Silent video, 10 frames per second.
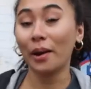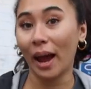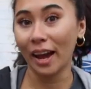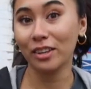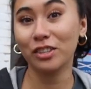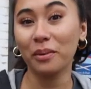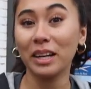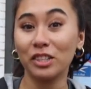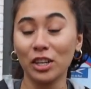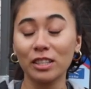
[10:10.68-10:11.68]
Okay, so
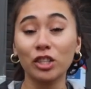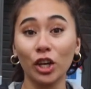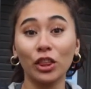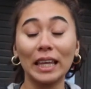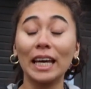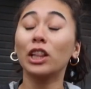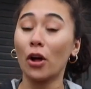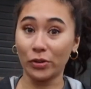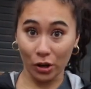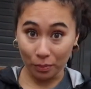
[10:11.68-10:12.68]
we just took the
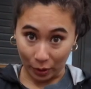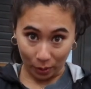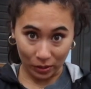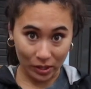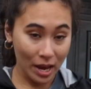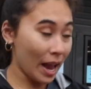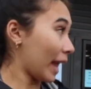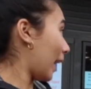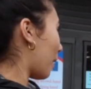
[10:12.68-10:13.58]
Loto booth, and